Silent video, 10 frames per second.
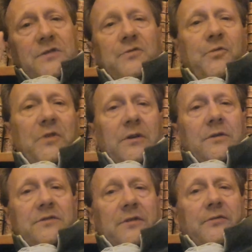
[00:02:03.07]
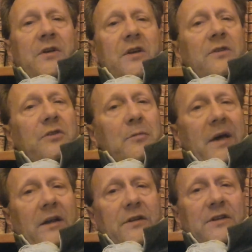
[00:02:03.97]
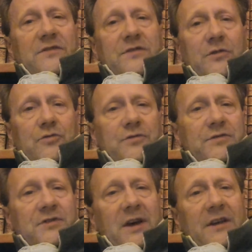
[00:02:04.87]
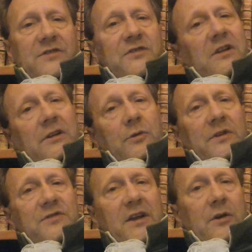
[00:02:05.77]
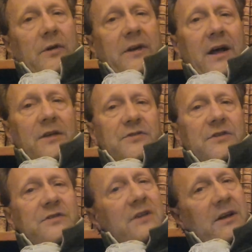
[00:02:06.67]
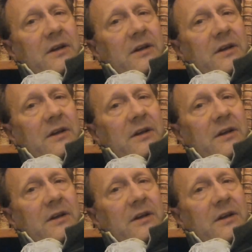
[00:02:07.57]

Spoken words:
fields of the humanities and social sciences, including psychoanalysis,